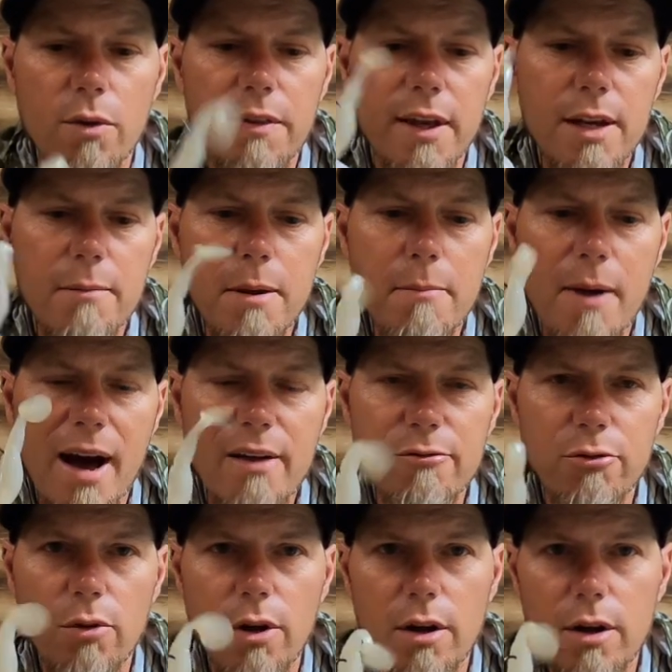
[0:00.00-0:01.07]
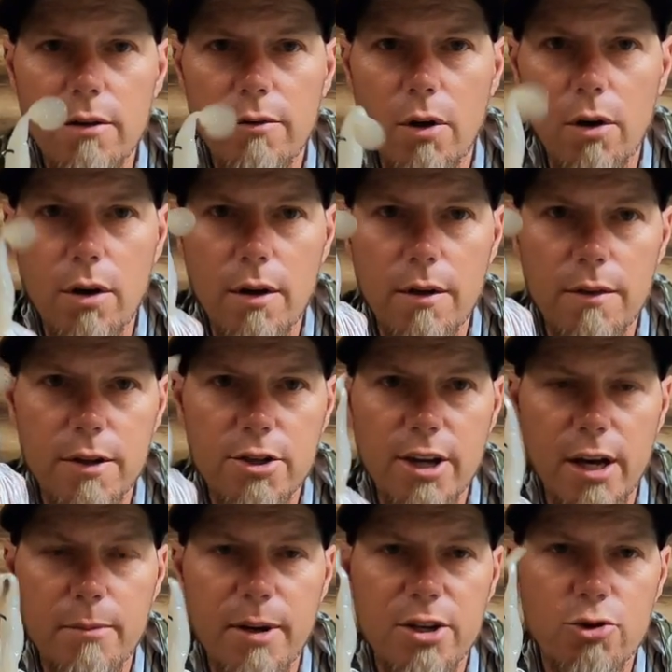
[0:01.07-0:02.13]
One thing to be mindful of on the
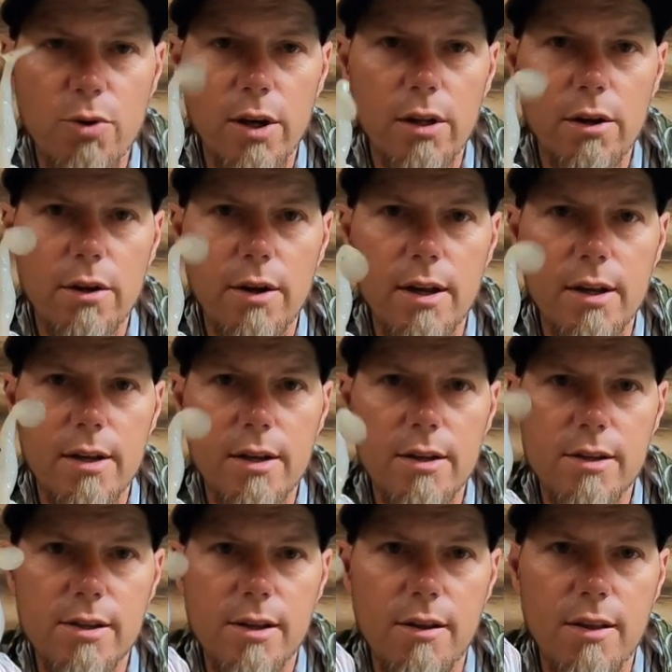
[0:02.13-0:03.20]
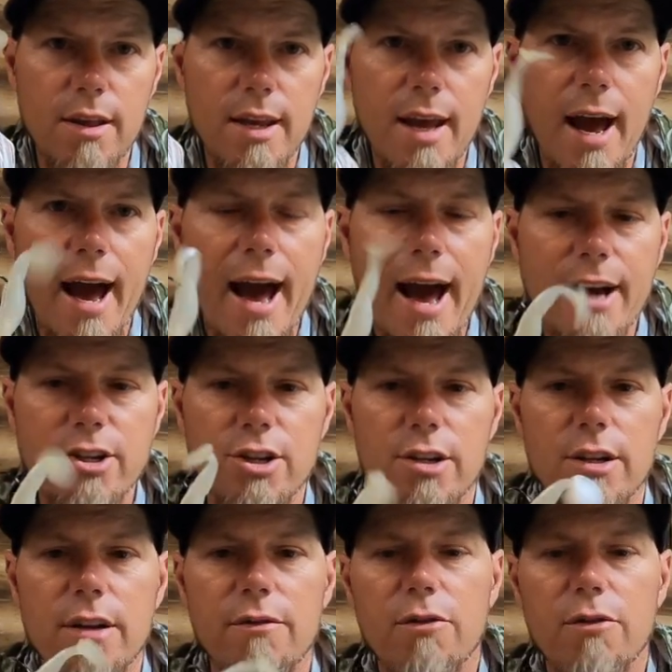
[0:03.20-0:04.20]
chatterbait trailer is the action.